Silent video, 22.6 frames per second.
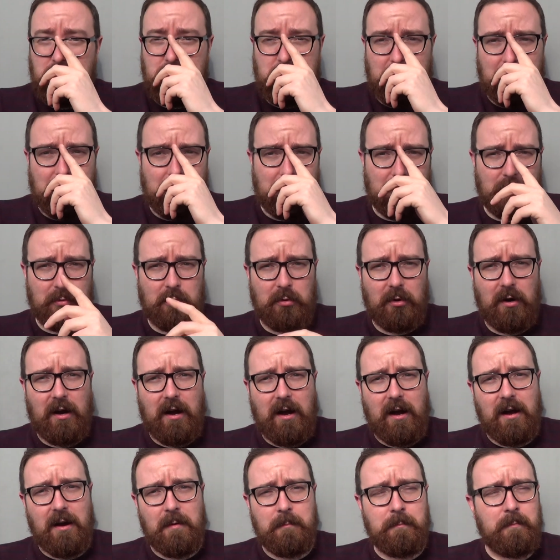to
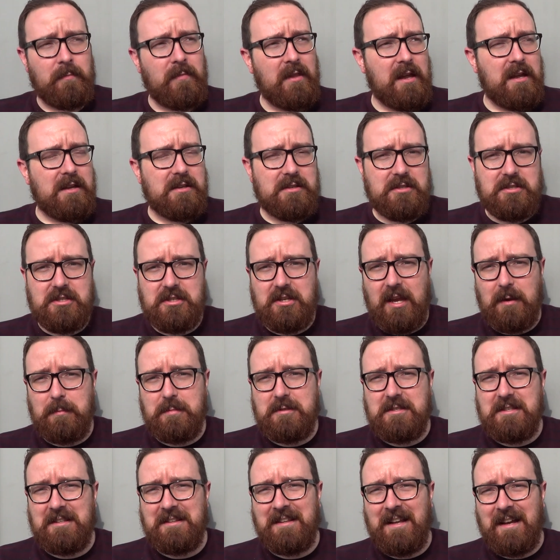um,
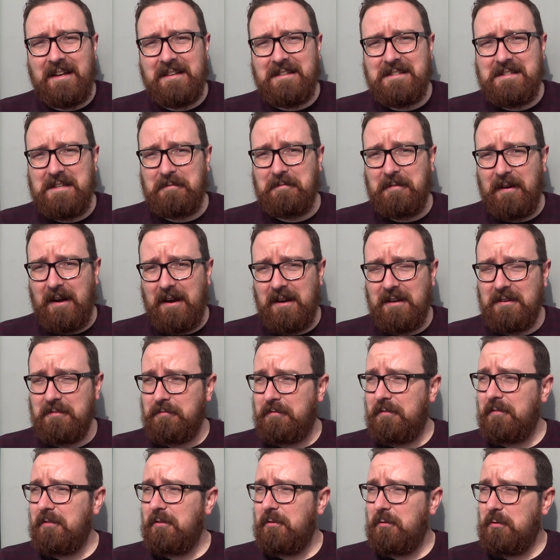Skipton95,
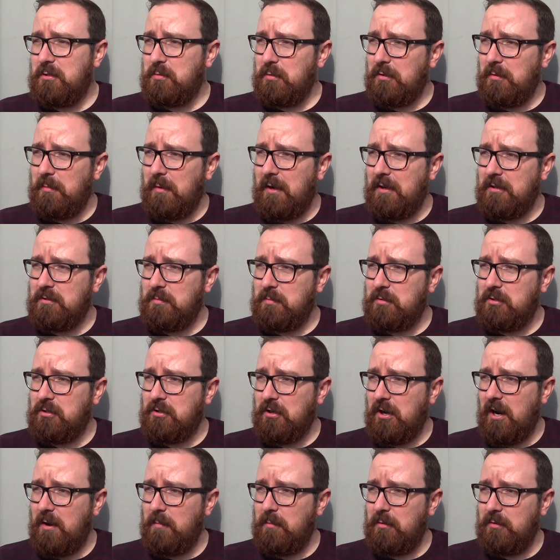who is one of my
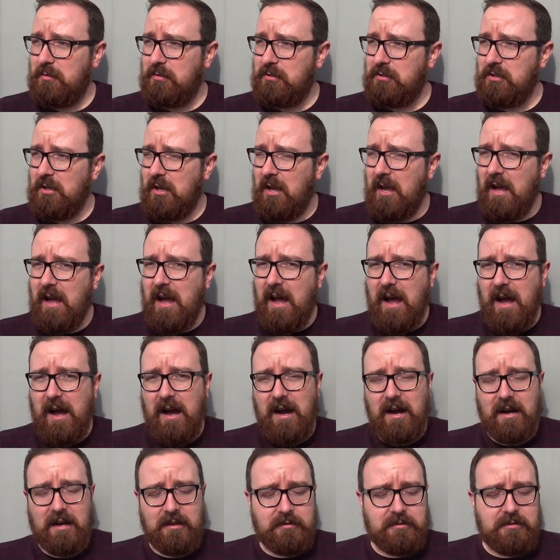subscribers,
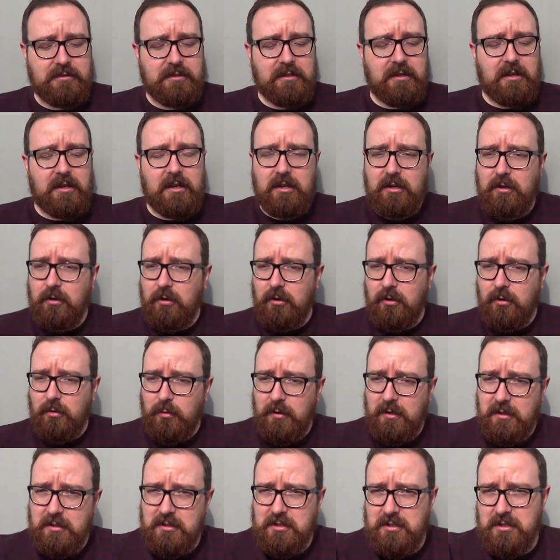and he
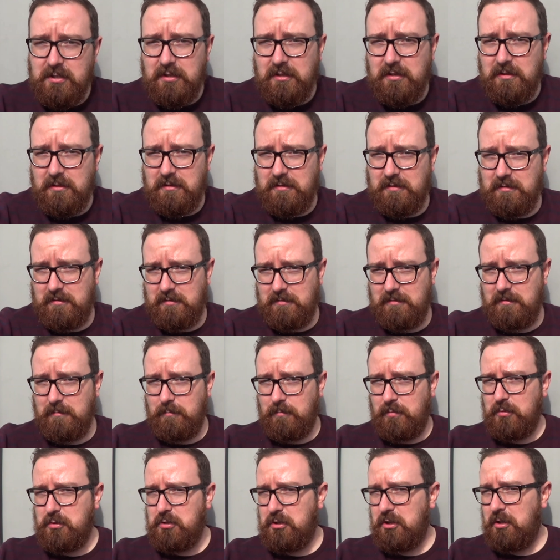always,
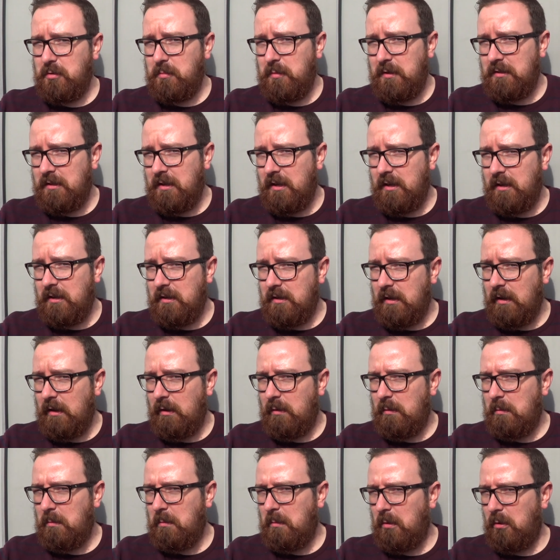I'm presuming he,
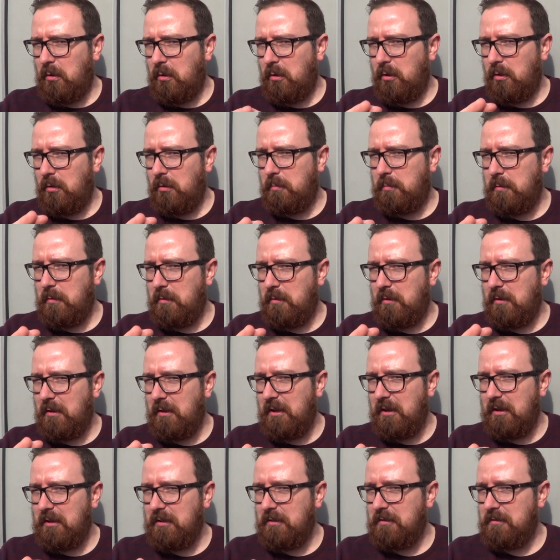I hope you're
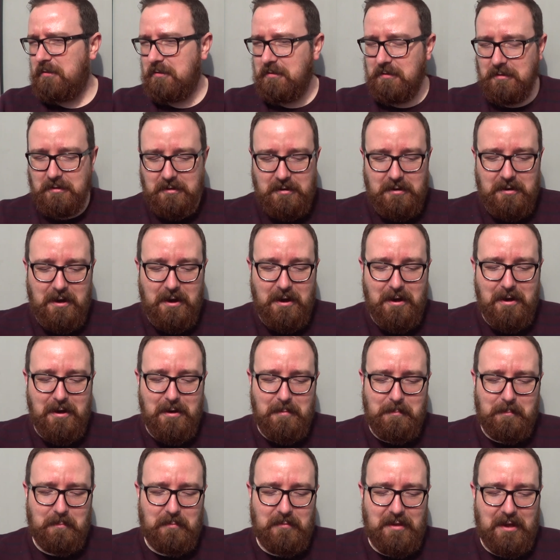he,
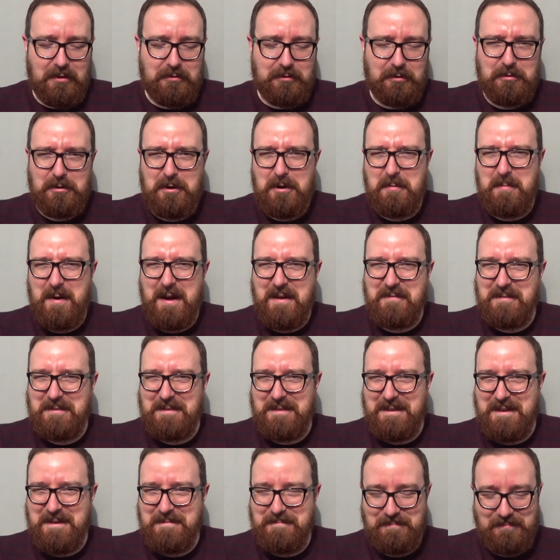um, I don't know about the
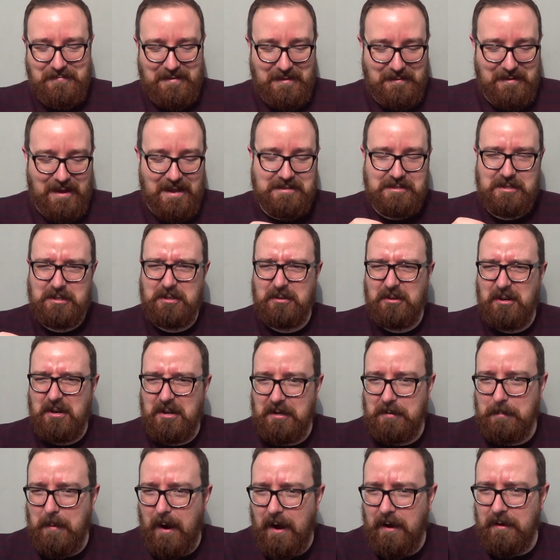name. Uh, I'm guessing you're
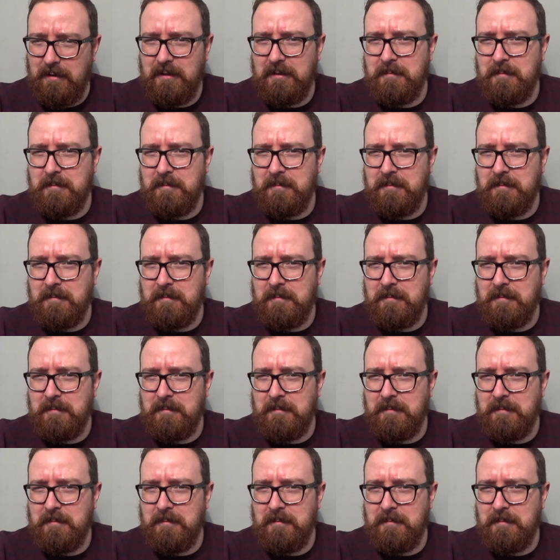he by